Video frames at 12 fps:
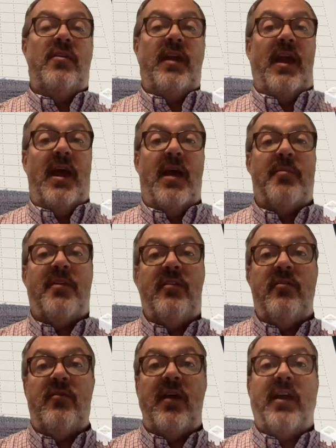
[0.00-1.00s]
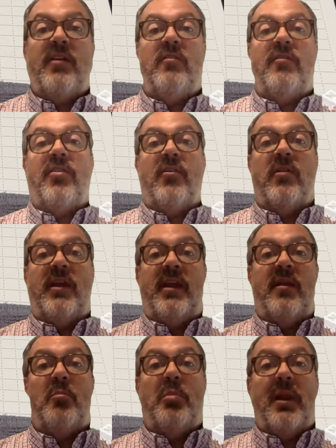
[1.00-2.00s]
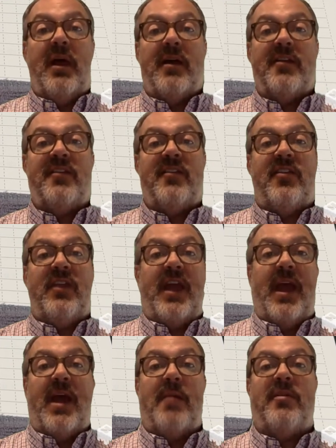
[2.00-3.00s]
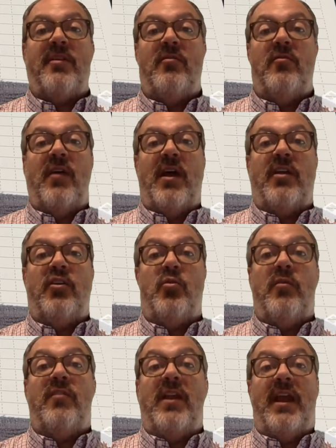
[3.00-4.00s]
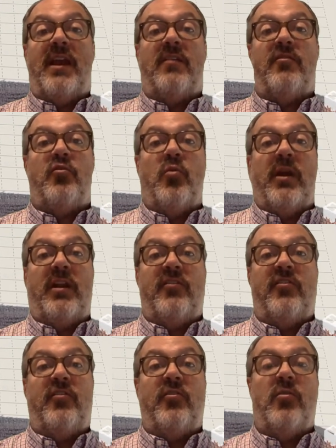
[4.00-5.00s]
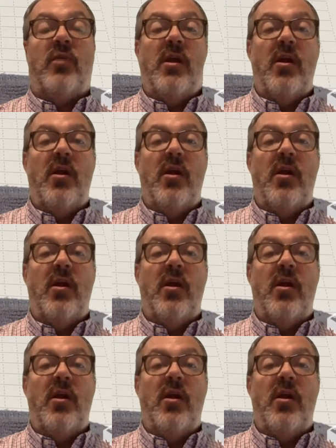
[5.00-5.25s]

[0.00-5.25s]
the absolute value of 30 plus the absolute value of negative 22.